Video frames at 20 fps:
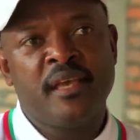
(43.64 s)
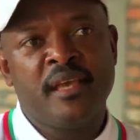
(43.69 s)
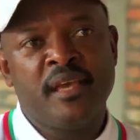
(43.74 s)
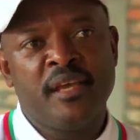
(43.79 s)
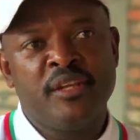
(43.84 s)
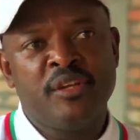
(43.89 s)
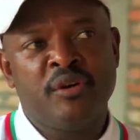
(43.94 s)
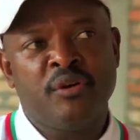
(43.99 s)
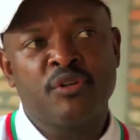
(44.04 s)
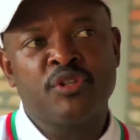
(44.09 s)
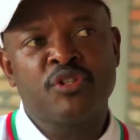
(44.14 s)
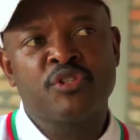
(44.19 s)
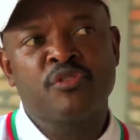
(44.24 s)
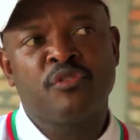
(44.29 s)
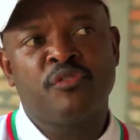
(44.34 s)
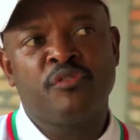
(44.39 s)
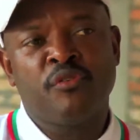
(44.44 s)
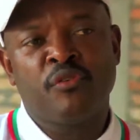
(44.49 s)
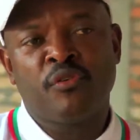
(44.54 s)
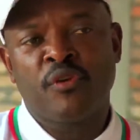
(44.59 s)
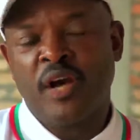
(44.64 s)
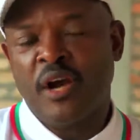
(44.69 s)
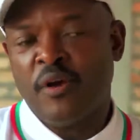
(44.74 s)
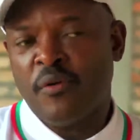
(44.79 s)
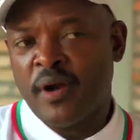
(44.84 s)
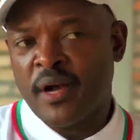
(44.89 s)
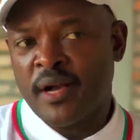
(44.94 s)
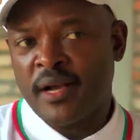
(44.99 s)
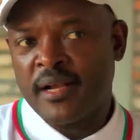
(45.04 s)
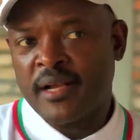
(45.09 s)
and also for
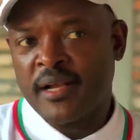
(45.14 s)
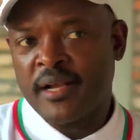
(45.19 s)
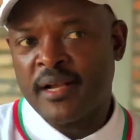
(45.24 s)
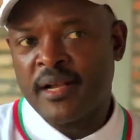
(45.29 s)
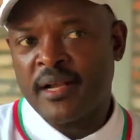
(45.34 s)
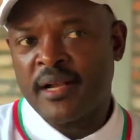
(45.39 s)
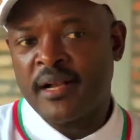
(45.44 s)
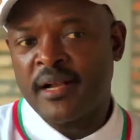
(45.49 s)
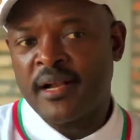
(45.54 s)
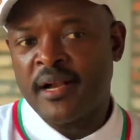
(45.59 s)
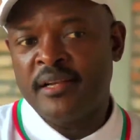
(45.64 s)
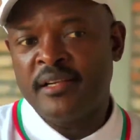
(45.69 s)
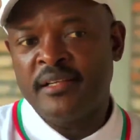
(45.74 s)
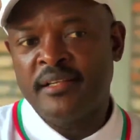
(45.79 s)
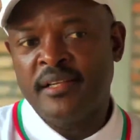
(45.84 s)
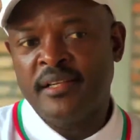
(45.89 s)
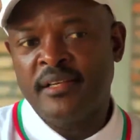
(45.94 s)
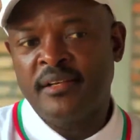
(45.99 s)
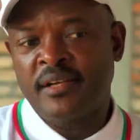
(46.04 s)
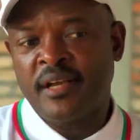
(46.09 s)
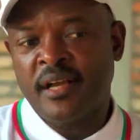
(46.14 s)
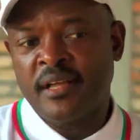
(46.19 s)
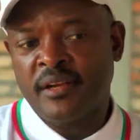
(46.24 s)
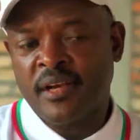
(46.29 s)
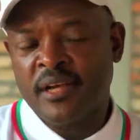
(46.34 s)
our candidate,